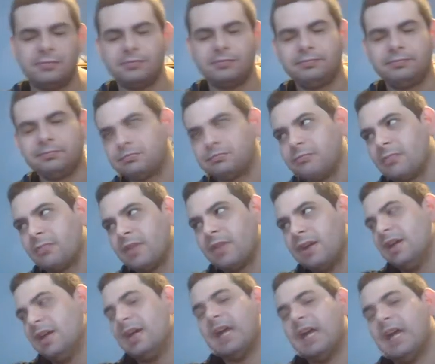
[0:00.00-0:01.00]
Uh-huh.
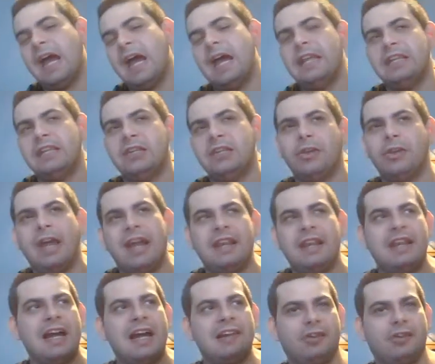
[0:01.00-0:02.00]
And you know
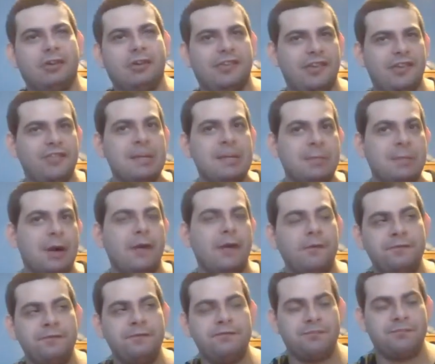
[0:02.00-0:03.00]
that that starts the theme
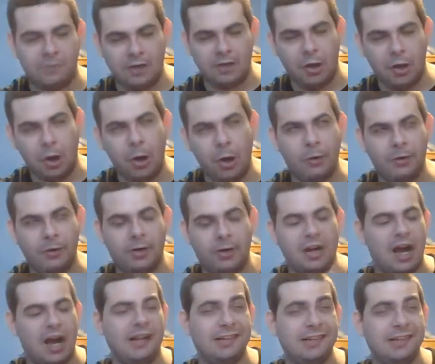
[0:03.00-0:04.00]
of all their
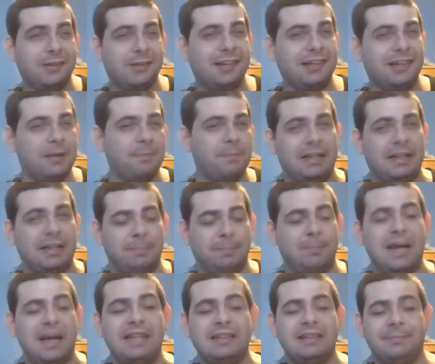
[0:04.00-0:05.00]
consequences come back to
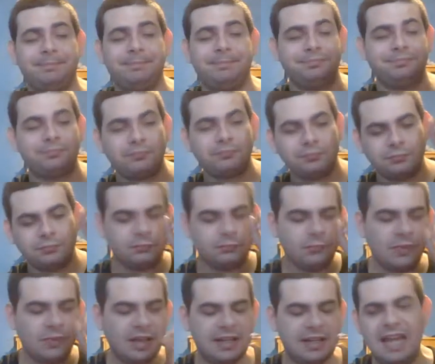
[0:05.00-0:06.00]
bite them.
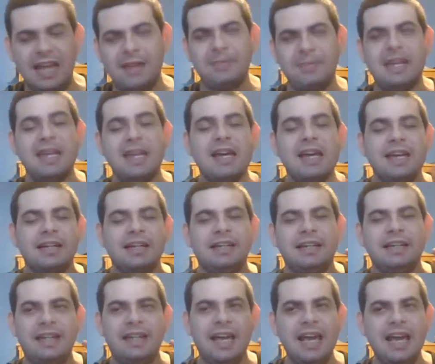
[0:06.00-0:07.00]
Cammy,
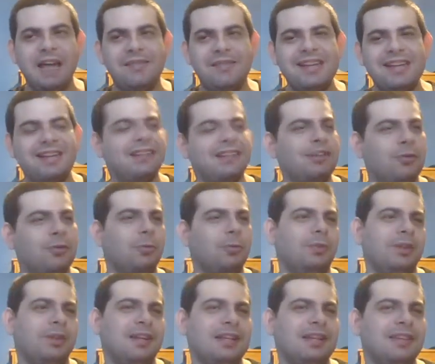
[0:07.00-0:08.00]
Cammy is the
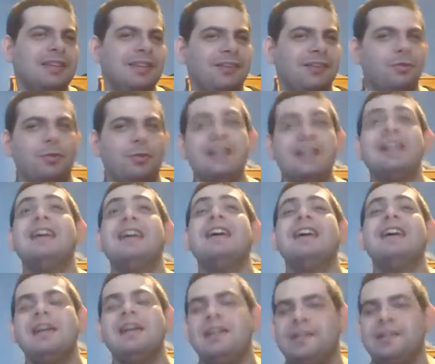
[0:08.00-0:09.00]
cool in this story
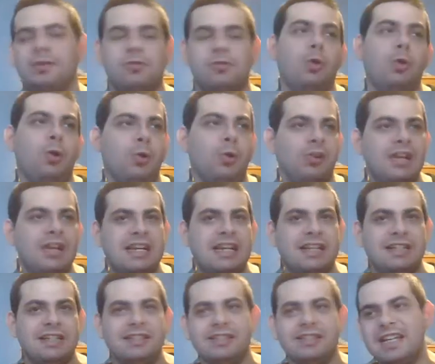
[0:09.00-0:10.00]
is the cool old
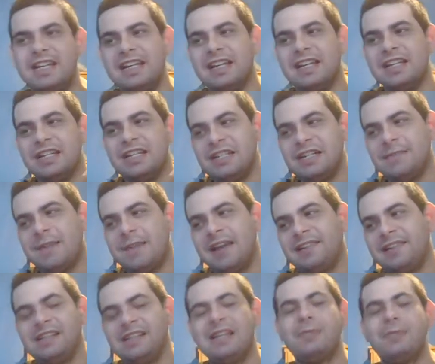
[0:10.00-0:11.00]
lady. She she
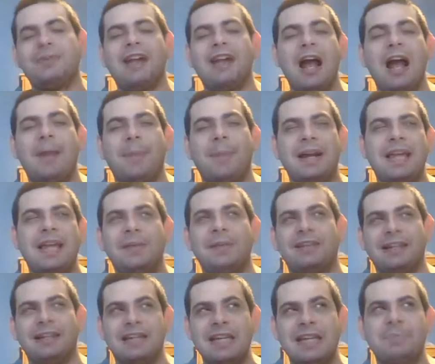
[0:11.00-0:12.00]
basically was hired by
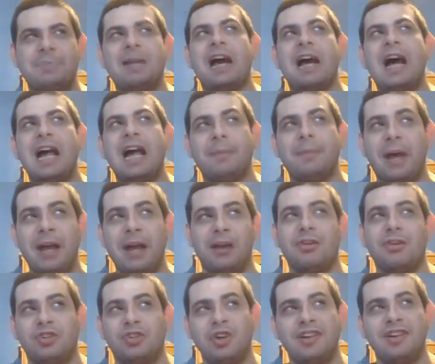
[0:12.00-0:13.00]
Kamek to keep an eye on him. I
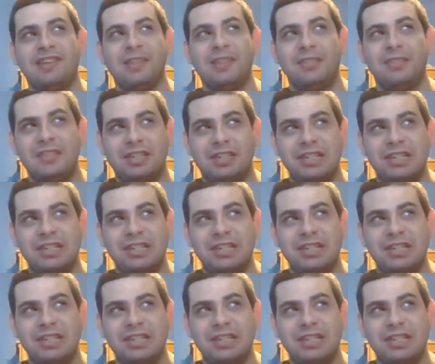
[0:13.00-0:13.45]
don't trust them.